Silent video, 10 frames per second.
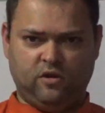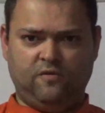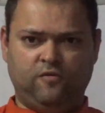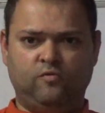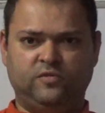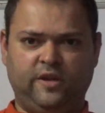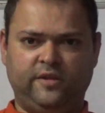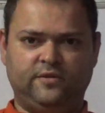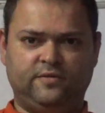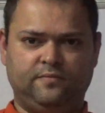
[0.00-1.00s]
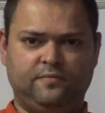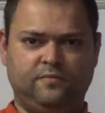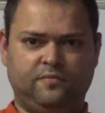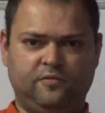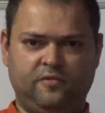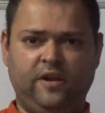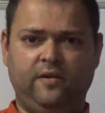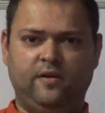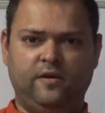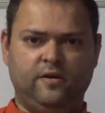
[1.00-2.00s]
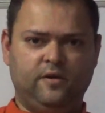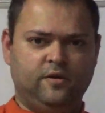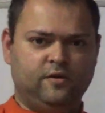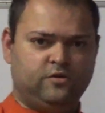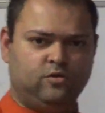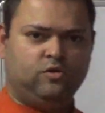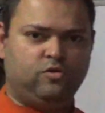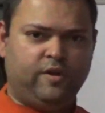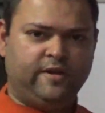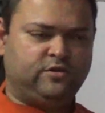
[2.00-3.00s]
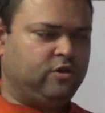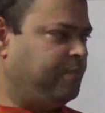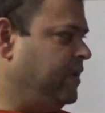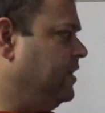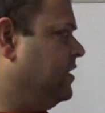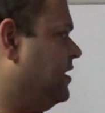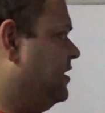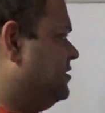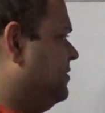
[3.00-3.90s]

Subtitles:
of home science. Right? So today's topic is